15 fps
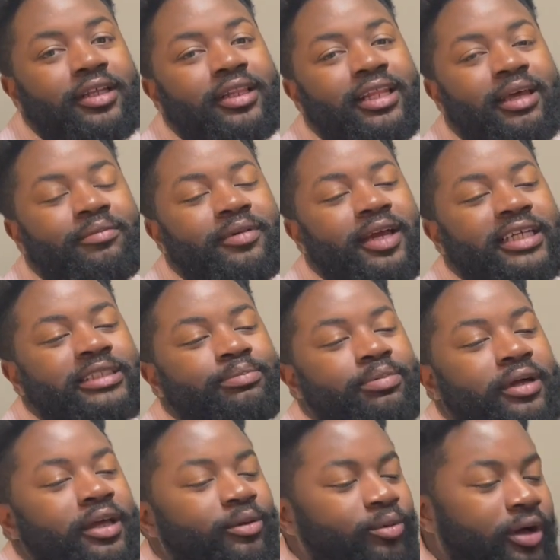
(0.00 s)
Let me
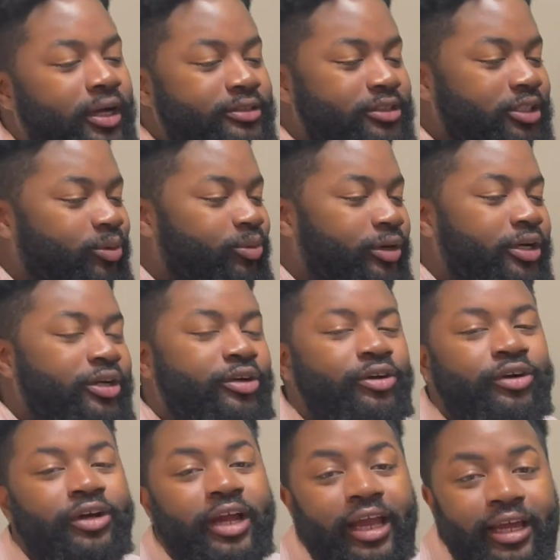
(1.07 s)
explain why. So we're
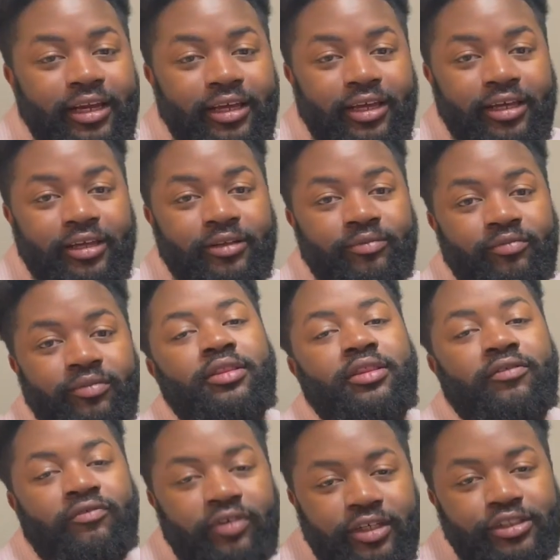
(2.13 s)
creating the
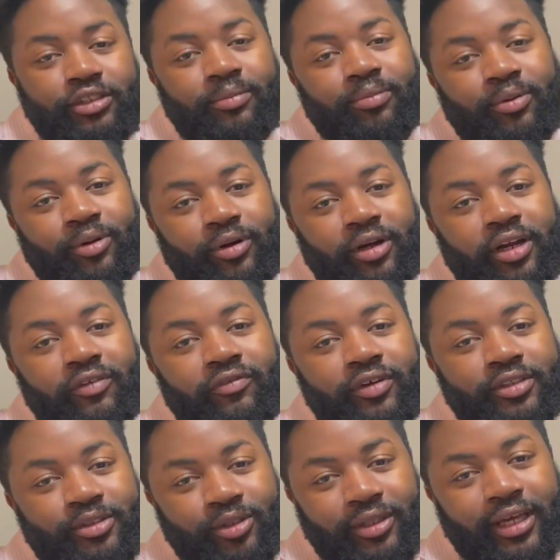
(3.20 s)
vision board for
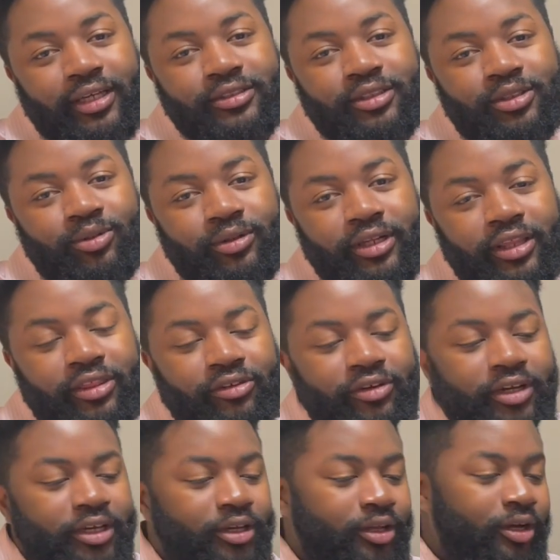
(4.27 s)
2023,
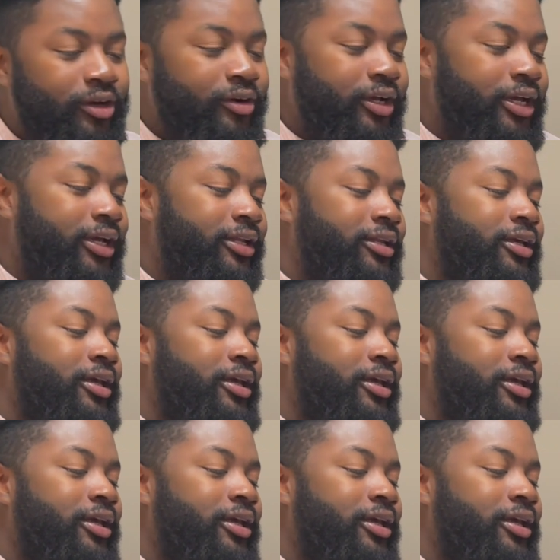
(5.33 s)
all right?